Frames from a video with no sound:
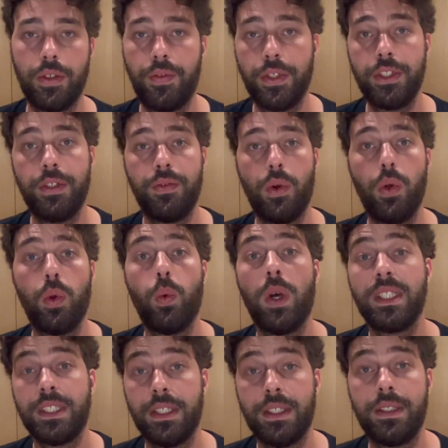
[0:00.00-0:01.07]
first of all,
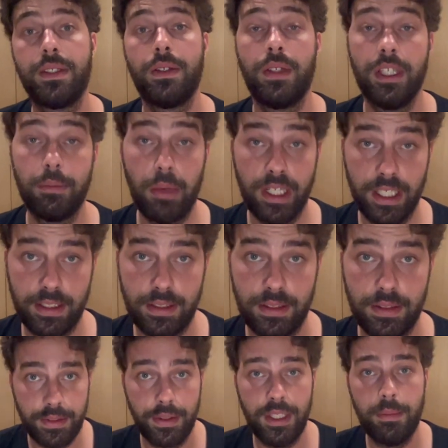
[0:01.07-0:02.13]
what is a lead magnet?
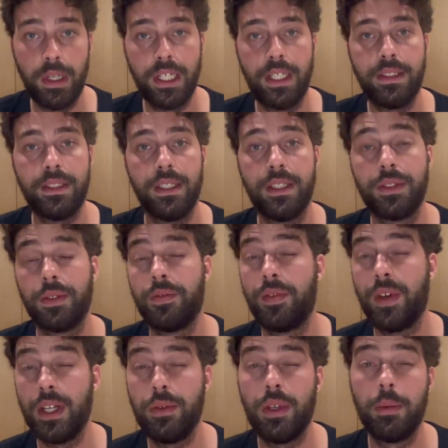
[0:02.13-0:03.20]
A lead magnet is a
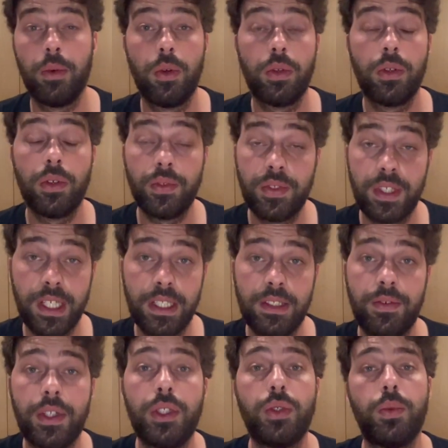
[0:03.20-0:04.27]
valuable content
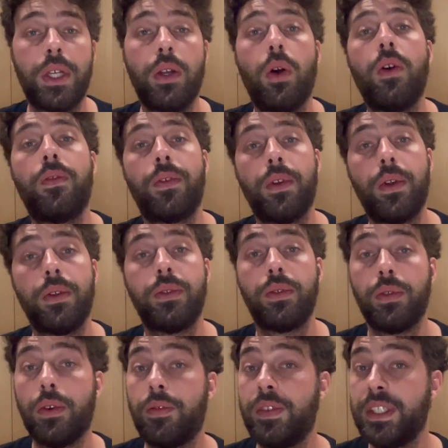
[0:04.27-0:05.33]
that you will offer to
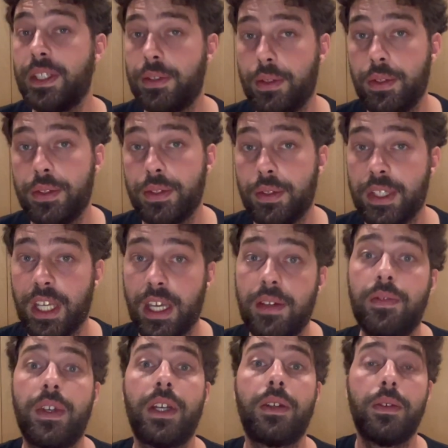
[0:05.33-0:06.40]
your visitors, again,
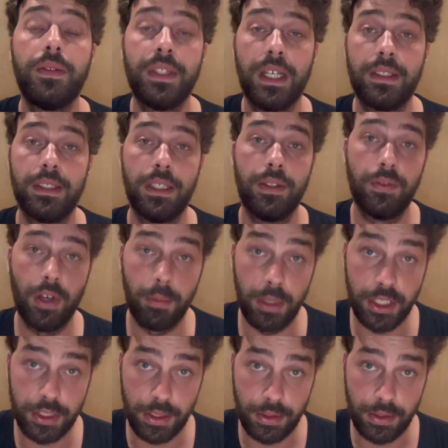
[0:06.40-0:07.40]
their contact information.